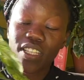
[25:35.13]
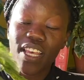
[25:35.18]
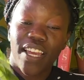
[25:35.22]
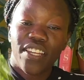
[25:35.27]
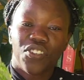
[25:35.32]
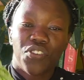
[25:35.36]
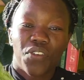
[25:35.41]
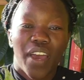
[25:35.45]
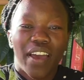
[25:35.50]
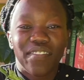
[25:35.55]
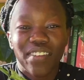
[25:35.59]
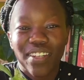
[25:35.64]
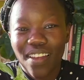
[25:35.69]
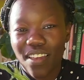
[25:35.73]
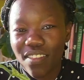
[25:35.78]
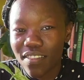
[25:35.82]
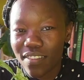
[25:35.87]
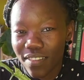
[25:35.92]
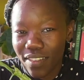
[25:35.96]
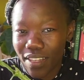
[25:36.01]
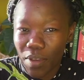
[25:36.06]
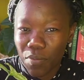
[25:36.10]
I do have
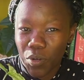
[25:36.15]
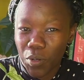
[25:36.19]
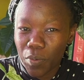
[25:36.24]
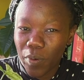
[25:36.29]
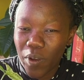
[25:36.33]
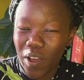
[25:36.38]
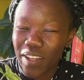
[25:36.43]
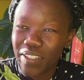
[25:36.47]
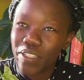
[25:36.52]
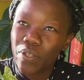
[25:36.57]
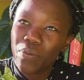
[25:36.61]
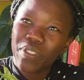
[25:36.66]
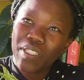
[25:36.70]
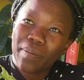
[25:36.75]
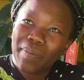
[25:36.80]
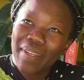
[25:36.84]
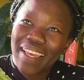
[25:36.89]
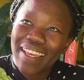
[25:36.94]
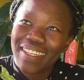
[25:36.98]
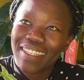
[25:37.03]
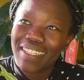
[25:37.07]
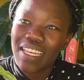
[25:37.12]
another zebra planter, which I'm
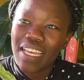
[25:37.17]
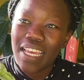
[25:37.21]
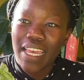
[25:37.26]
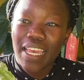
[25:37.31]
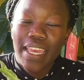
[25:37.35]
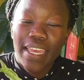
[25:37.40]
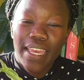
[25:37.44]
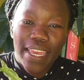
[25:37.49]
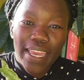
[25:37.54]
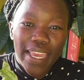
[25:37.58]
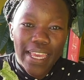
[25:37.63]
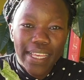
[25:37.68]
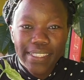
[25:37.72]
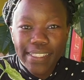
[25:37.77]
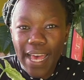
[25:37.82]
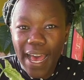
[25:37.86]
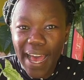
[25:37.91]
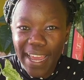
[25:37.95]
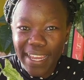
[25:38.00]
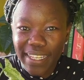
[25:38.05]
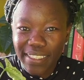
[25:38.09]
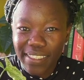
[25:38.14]
like, it's
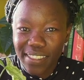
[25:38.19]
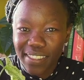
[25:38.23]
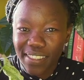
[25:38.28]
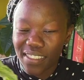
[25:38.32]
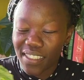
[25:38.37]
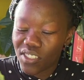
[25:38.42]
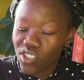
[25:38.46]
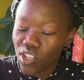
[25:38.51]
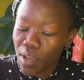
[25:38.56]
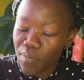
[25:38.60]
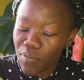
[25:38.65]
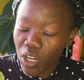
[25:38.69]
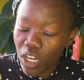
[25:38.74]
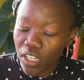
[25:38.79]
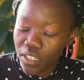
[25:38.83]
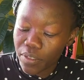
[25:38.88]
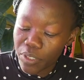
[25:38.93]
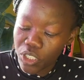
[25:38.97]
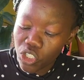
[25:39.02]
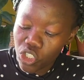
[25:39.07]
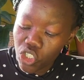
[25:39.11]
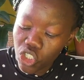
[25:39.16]
right, so I'm not going
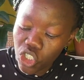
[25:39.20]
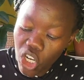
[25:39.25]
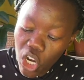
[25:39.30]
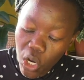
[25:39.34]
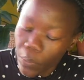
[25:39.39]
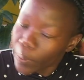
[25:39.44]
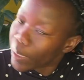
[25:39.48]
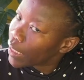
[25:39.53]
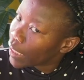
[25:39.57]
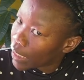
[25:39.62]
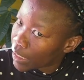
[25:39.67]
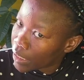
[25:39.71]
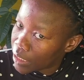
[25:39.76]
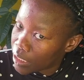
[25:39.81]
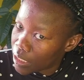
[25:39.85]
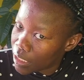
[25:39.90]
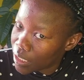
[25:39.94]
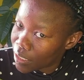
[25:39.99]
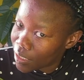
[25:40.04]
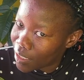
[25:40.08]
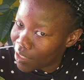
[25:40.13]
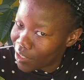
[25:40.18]
to be showing it
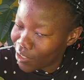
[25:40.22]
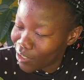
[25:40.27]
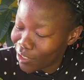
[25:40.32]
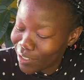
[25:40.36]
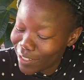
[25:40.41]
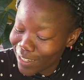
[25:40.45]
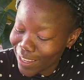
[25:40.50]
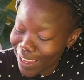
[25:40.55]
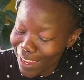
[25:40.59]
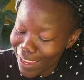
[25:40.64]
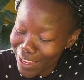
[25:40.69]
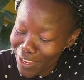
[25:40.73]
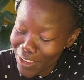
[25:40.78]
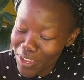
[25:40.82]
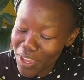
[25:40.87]
today